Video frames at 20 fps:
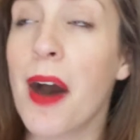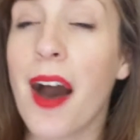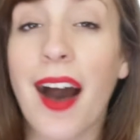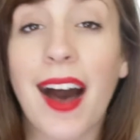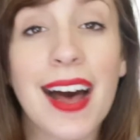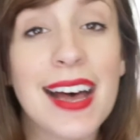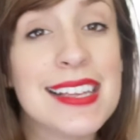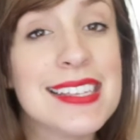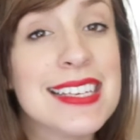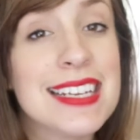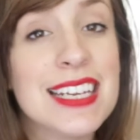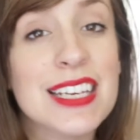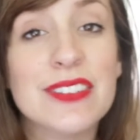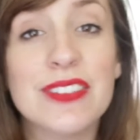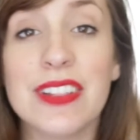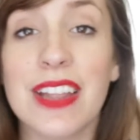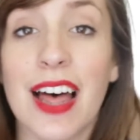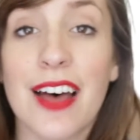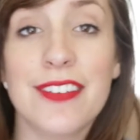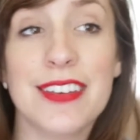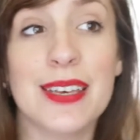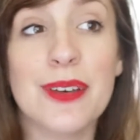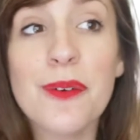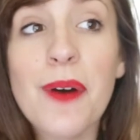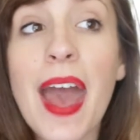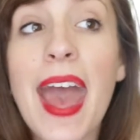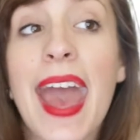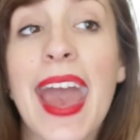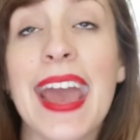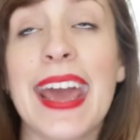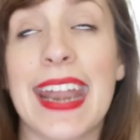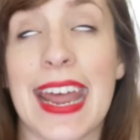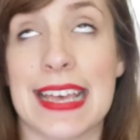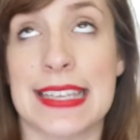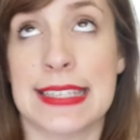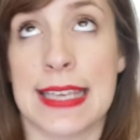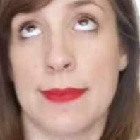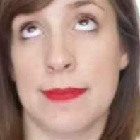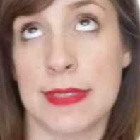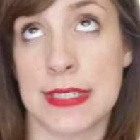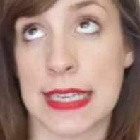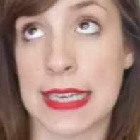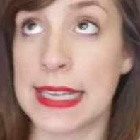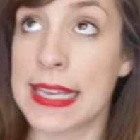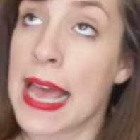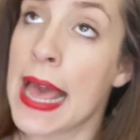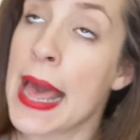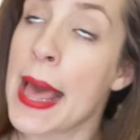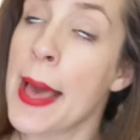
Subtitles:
positive, loving way and ask him to